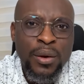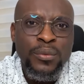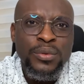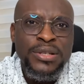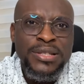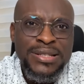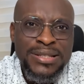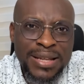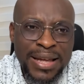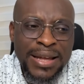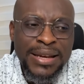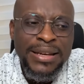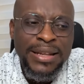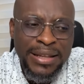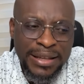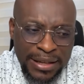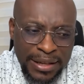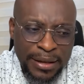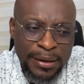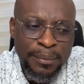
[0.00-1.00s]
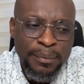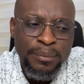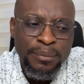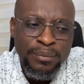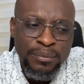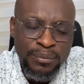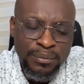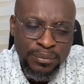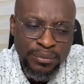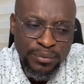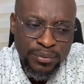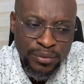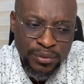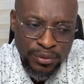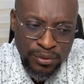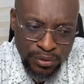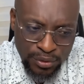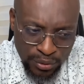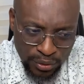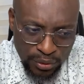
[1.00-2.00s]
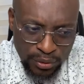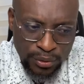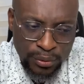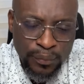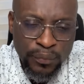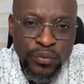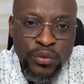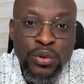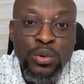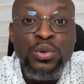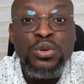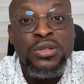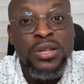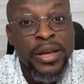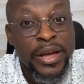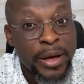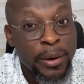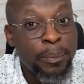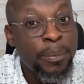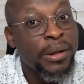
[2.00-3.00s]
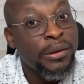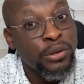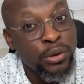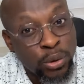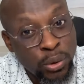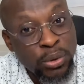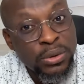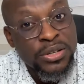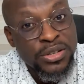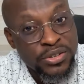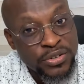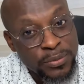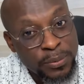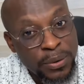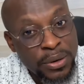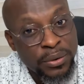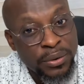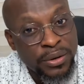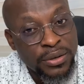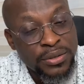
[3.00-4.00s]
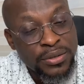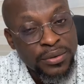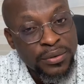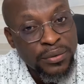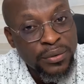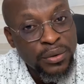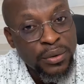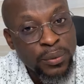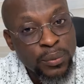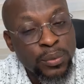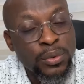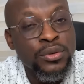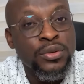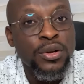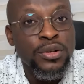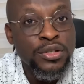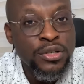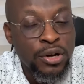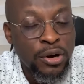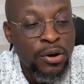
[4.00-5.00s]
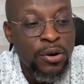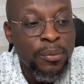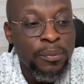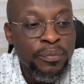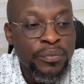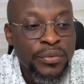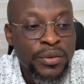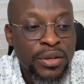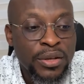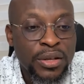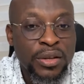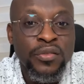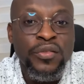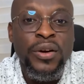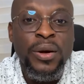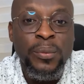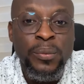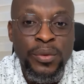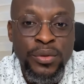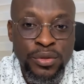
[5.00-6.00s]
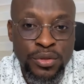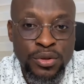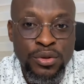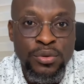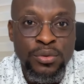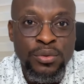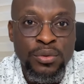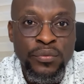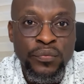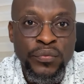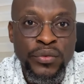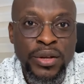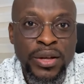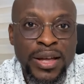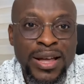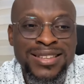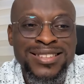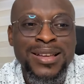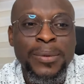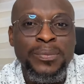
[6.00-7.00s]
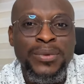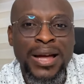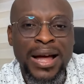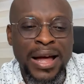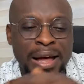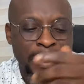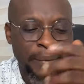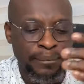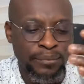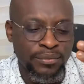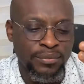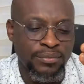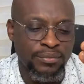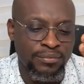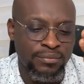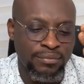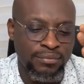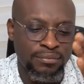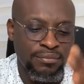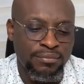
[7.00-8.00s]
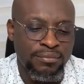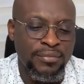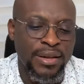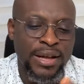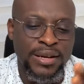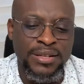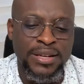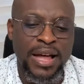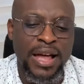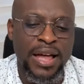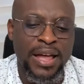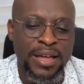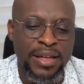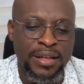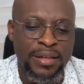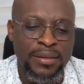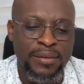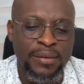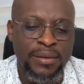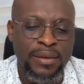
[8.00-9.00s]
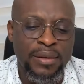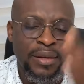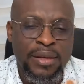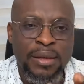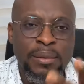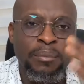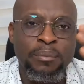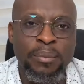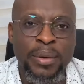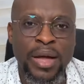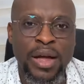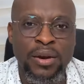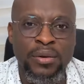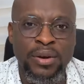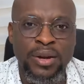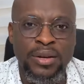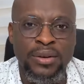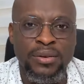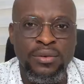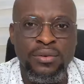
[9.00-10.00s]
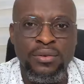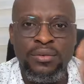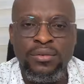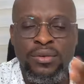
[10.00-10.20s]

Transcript: I will send him to you. Who's the helper? The Holy Spirit will not come if I'm with you, except I am, I die, buried,